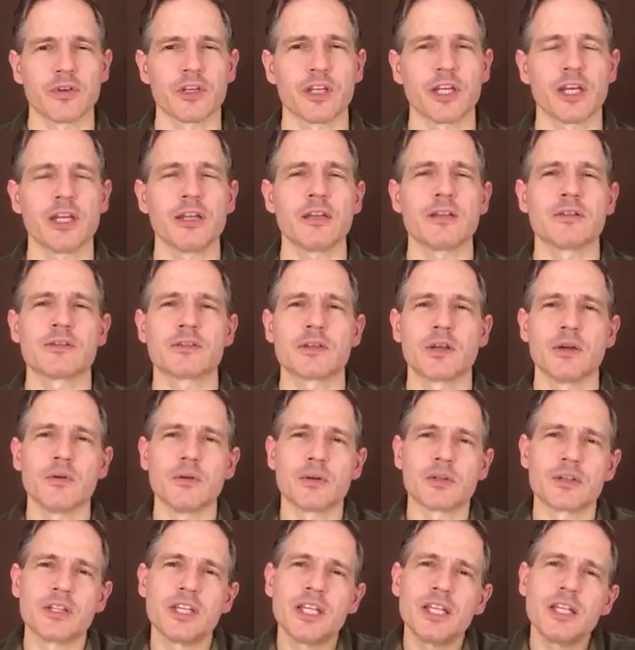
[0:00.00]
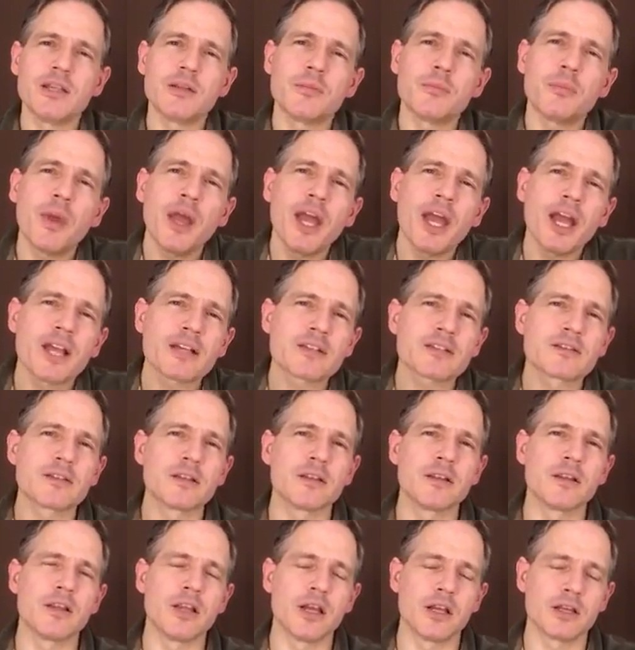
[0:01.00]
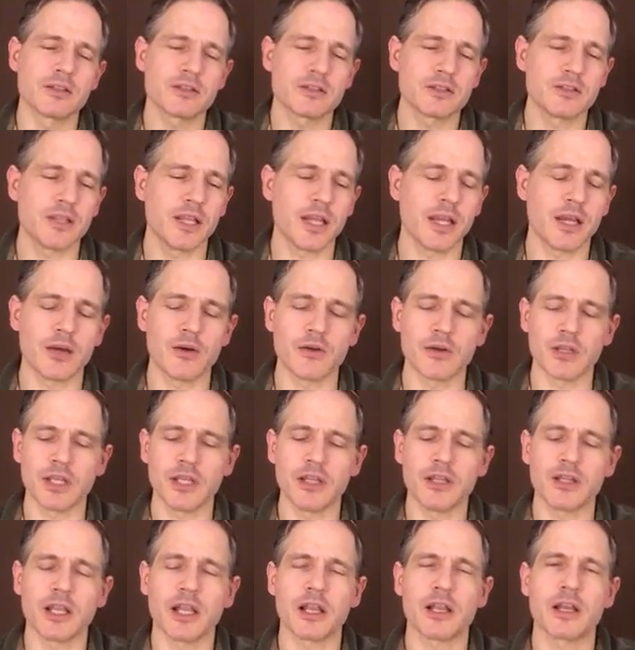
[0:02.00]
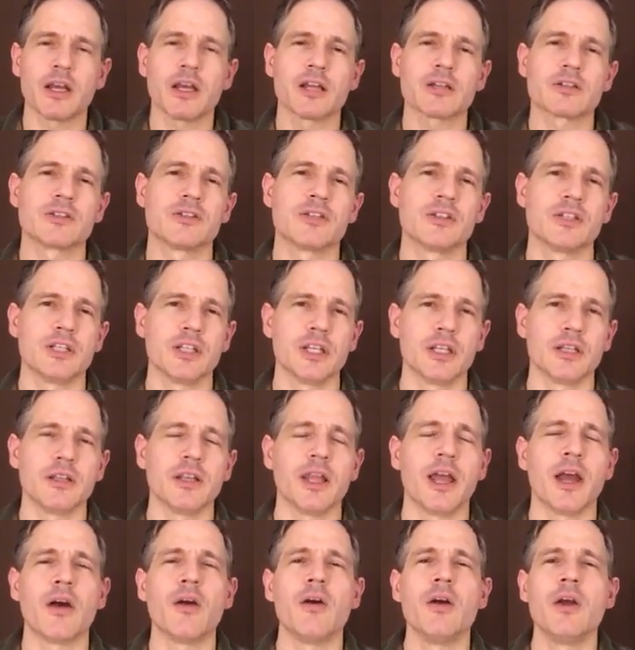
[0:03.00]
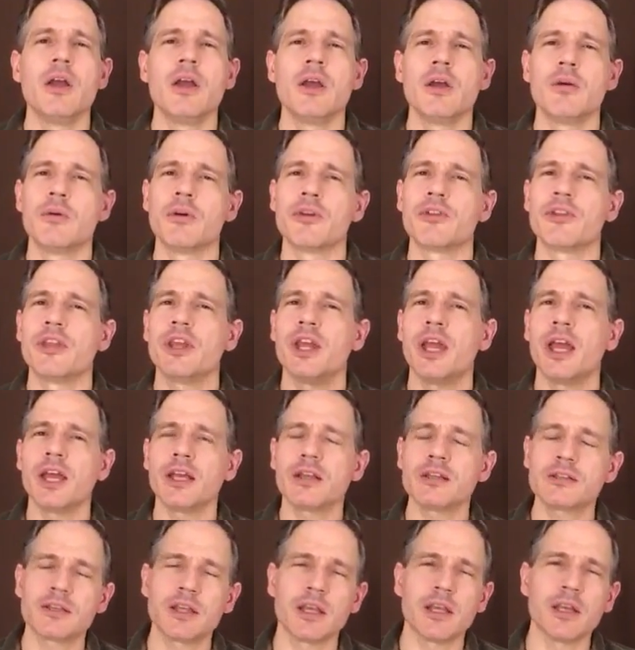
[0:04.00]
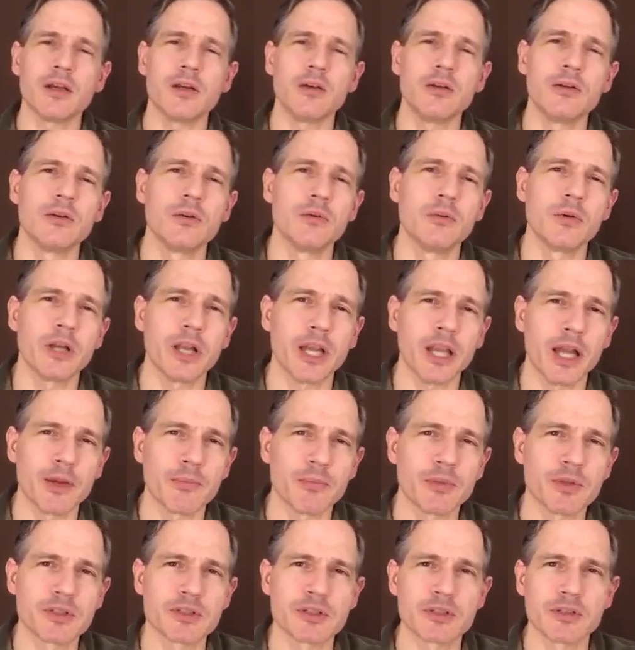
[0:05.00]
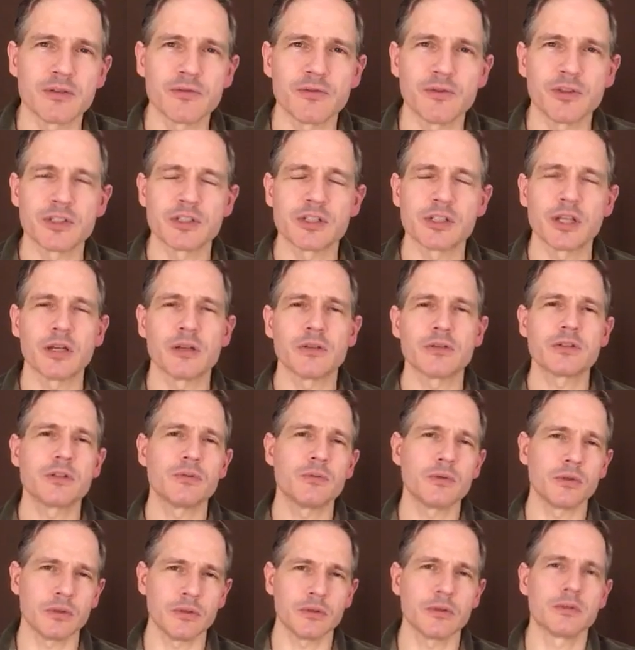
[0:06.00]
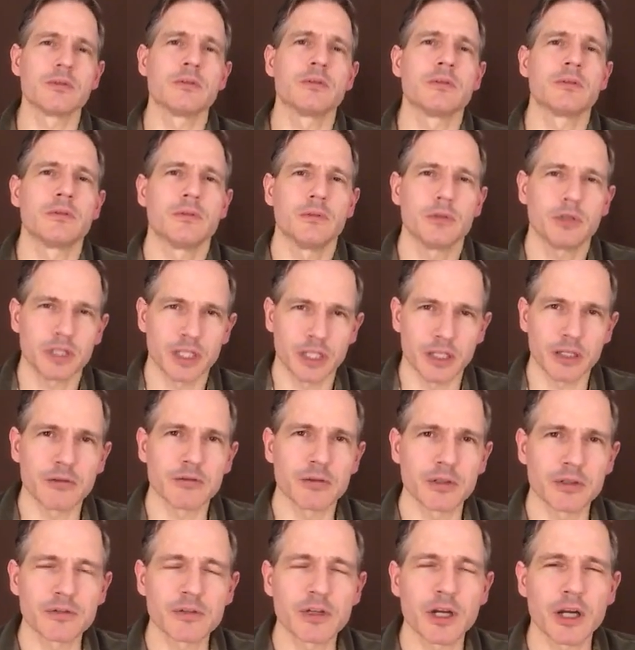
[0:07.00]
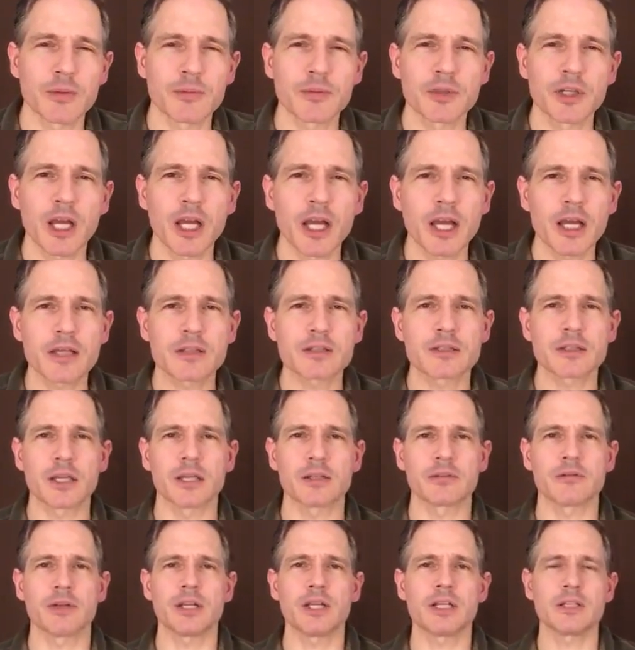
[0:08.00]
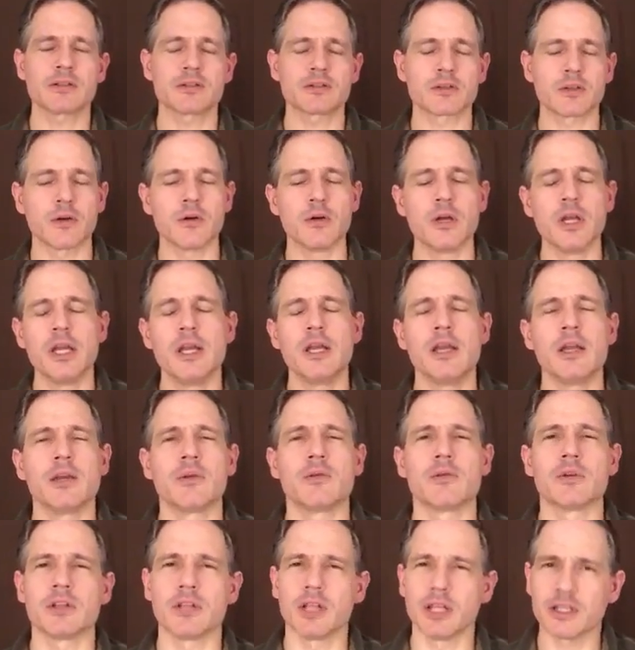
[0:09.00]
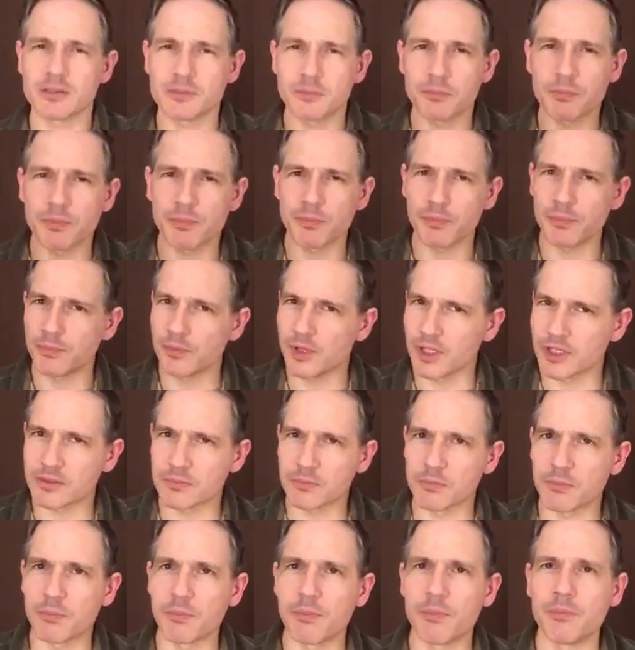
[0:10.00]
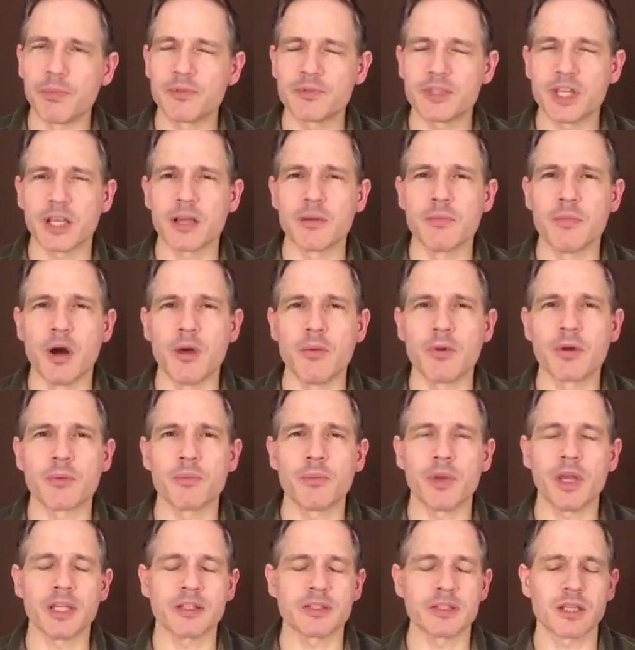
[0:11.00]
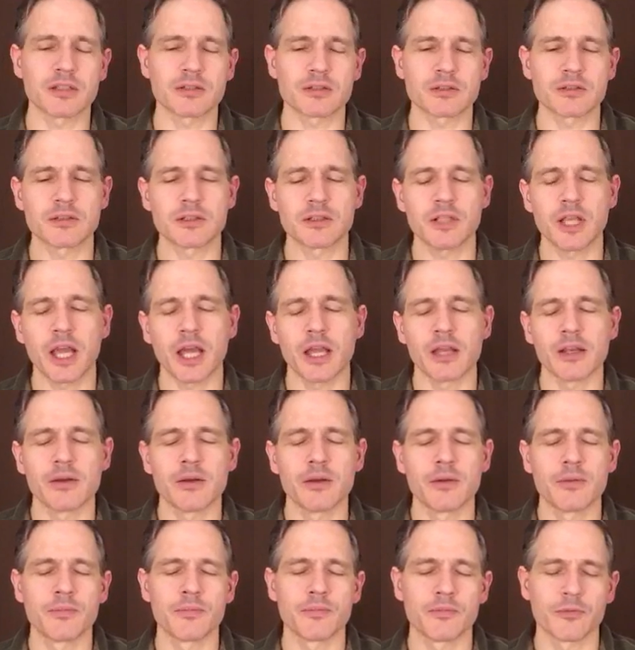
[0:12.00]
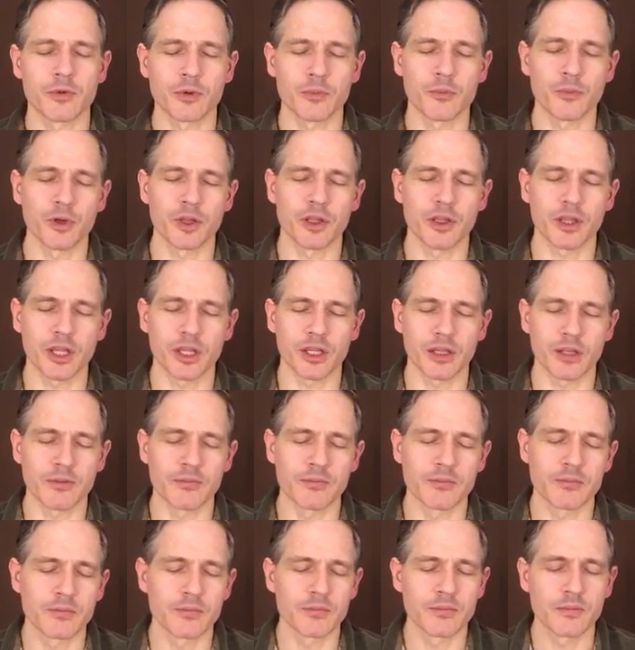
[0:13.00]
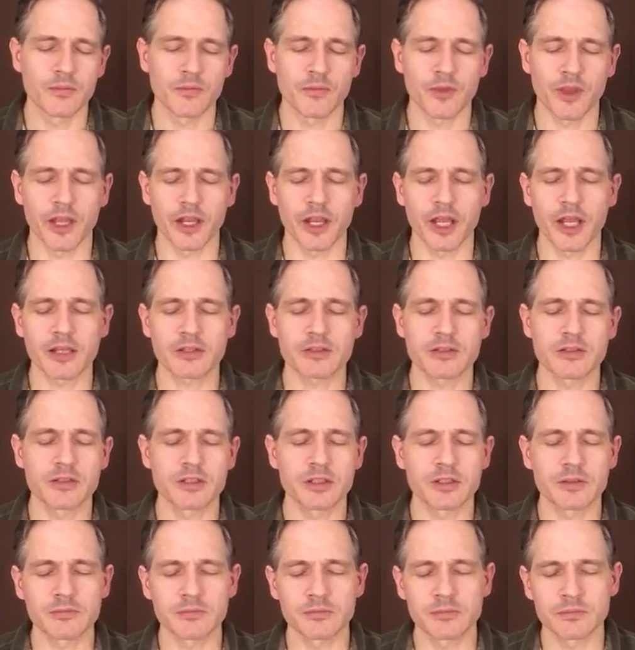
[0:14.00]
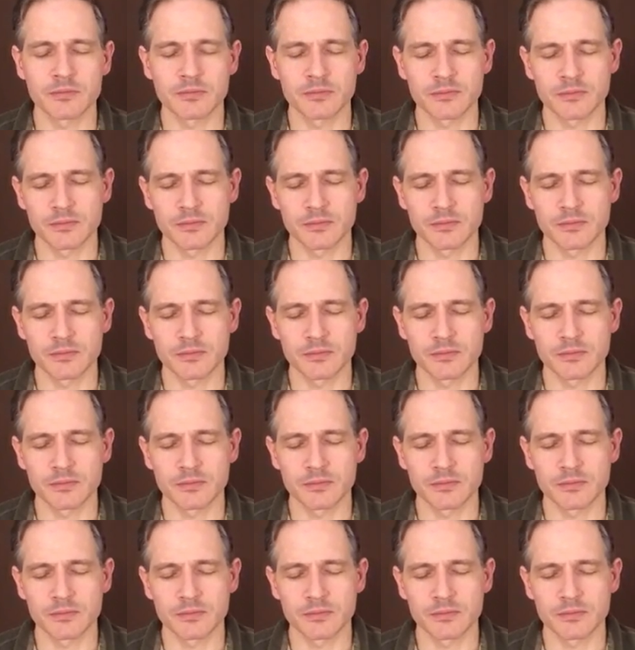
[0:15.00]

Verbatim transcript: Okay, so we're getting past the lungs now, getting that oxygen in. Now, with the exhale, what happens in the physiology? We're getting rid of carbon dioxide, right? So let's take a moment and pay attention to that. We breathe in that oxygen,